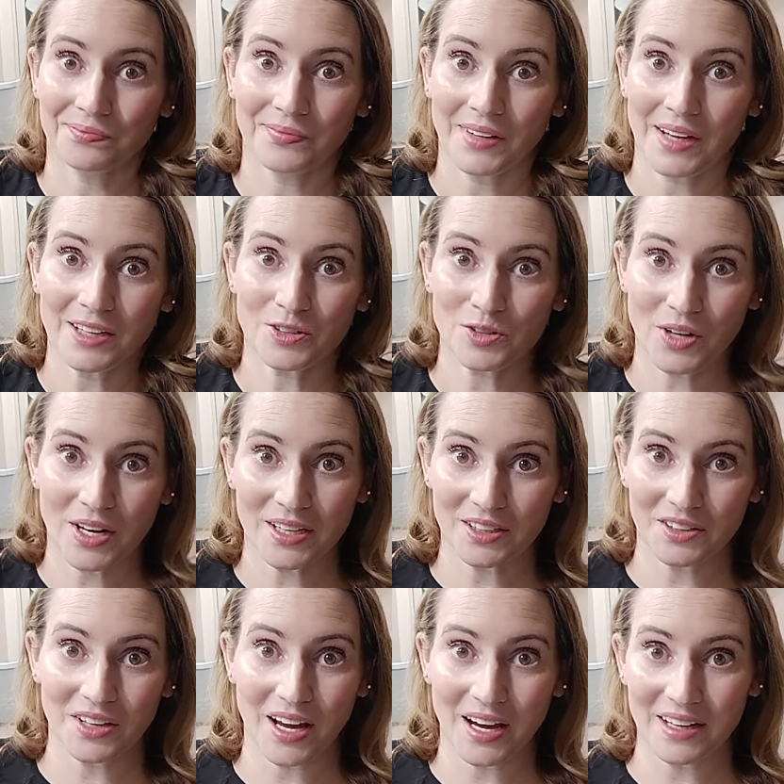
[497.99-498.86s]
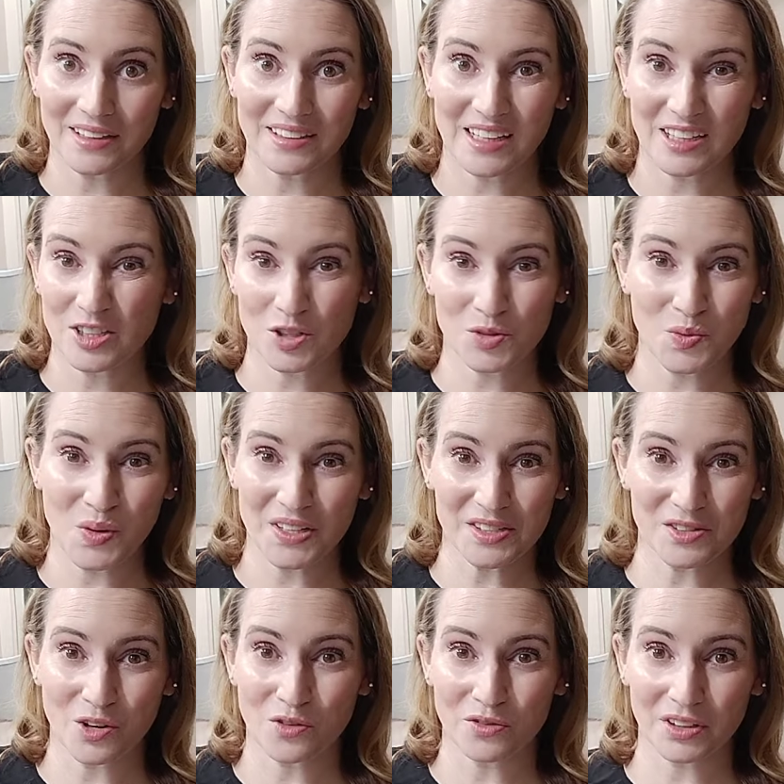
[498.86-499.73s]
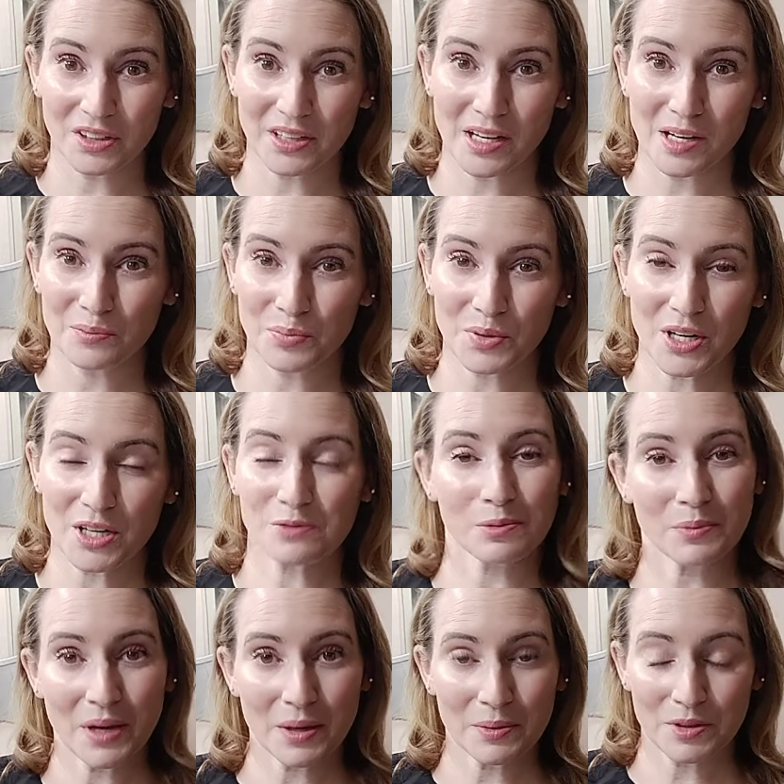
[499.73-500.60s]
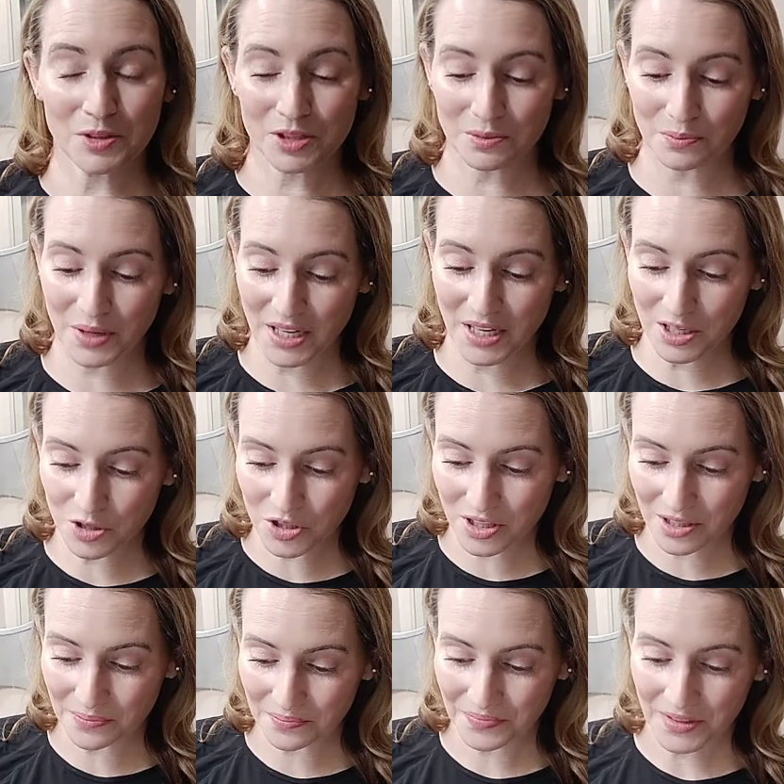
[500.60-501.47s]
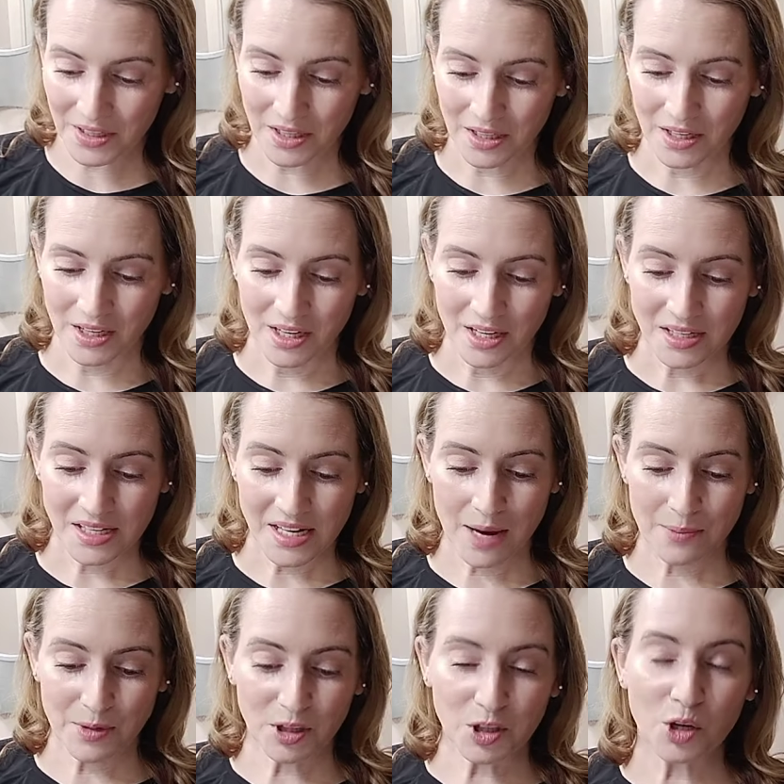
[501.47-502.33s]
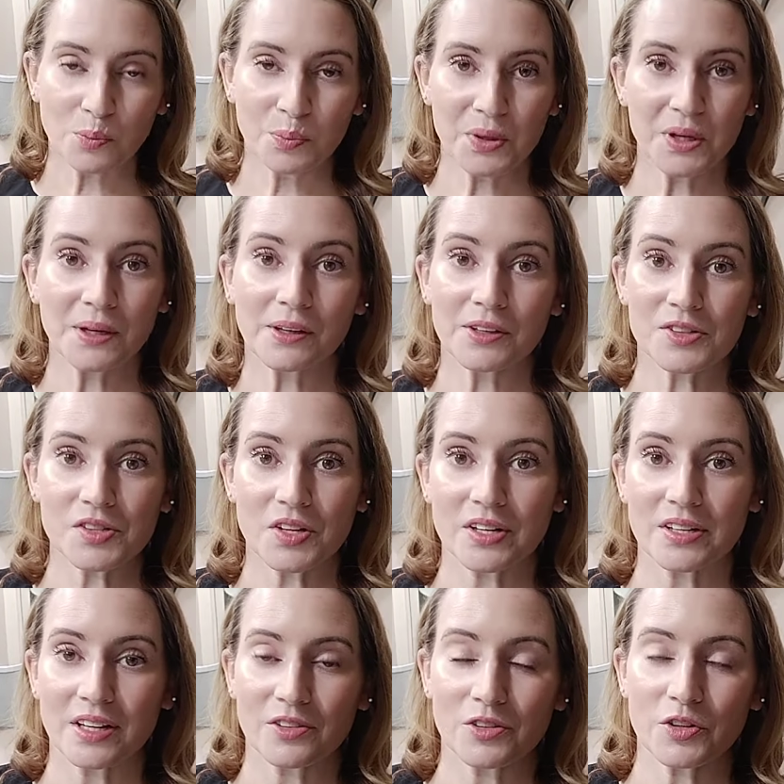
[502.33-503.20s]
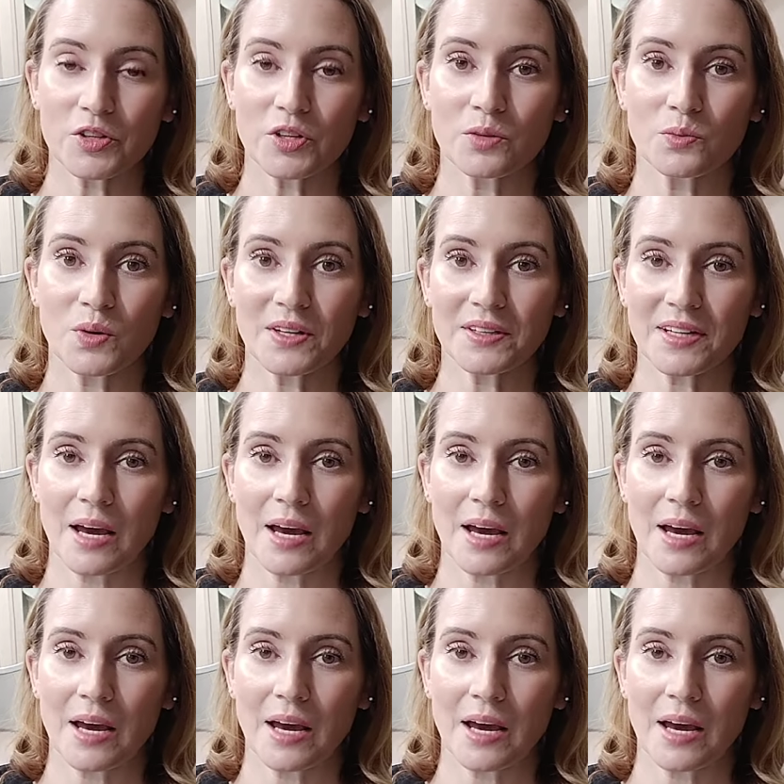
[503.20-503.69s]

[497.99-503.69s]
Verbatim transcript: I tried a lot and I just wasn't overly impressed, but maybe I was impatient. Chemical peels are another good one.